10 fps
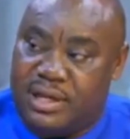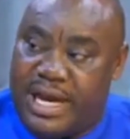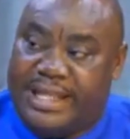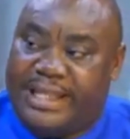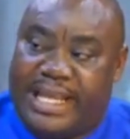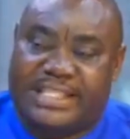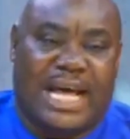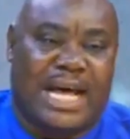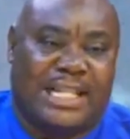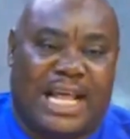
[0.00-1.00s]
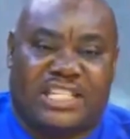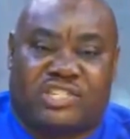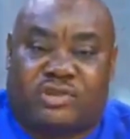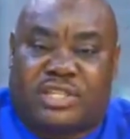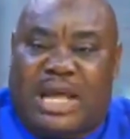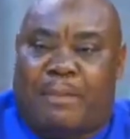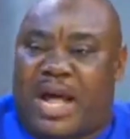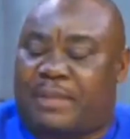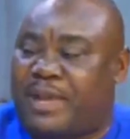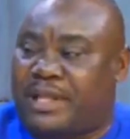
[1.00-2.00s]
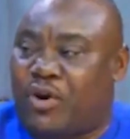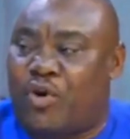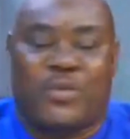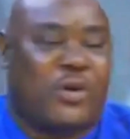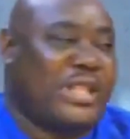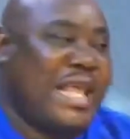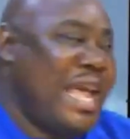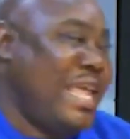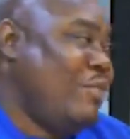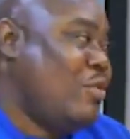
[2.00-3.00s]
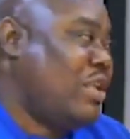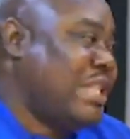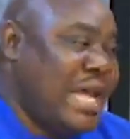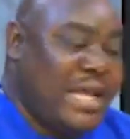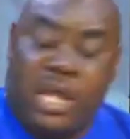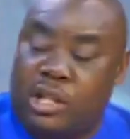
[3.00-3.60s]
And these are luxurious apartments. Oh, me or dying.